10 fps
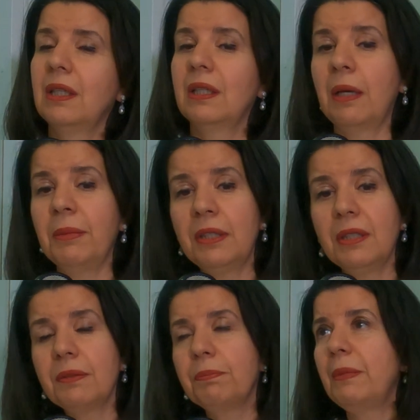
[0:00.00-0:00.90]
I
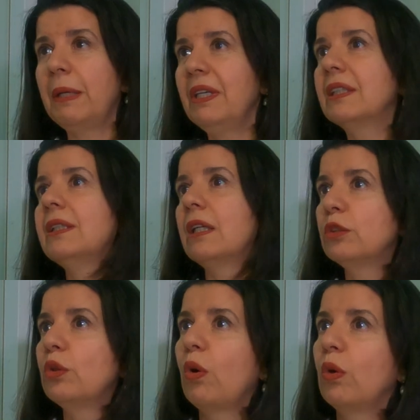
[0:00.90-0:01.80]
mean, maybe it's not
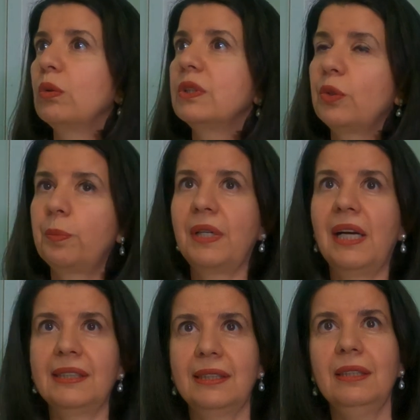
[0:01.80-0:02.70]
so
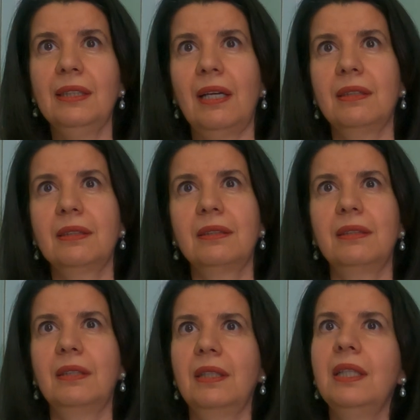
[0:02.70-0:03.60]
surprising that
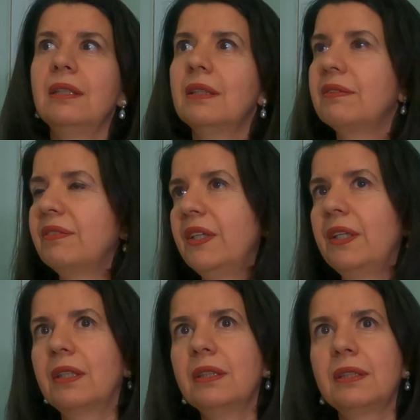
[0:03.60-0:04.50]
in 3
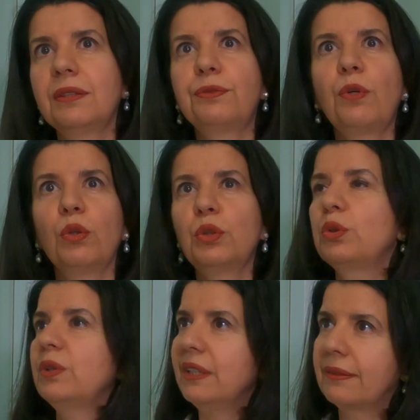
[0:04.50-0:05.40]
years fraud
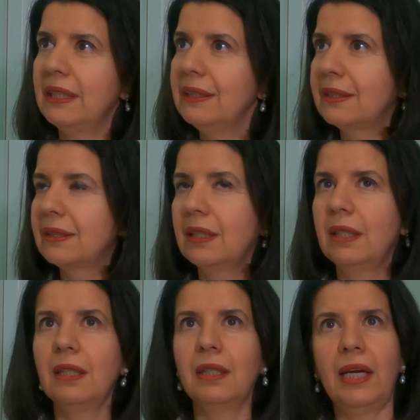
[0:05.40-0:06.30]
should increase,
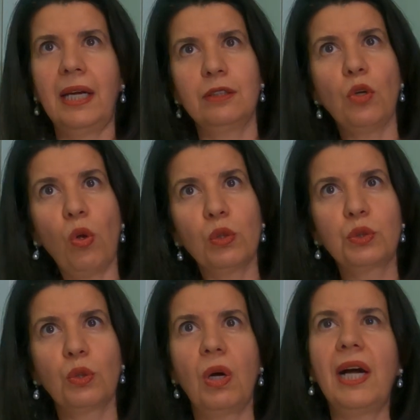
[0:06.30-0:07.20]
and
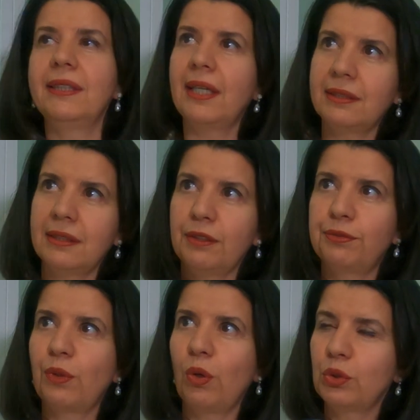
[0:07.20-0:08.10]
also identity
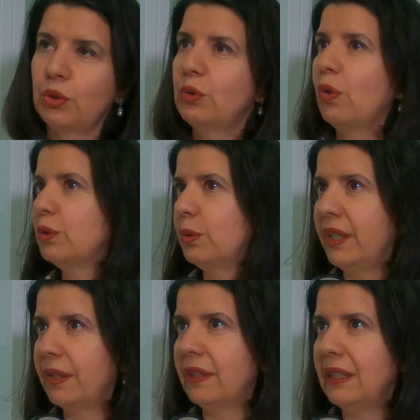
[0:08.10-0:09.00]
fraud should also
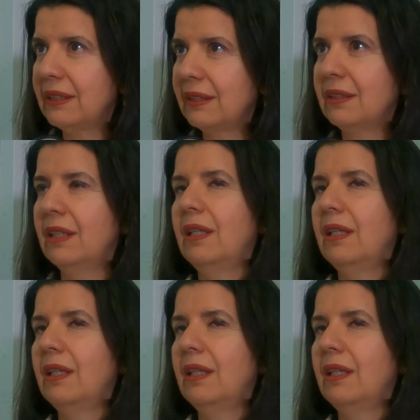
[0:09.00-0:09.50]
increase.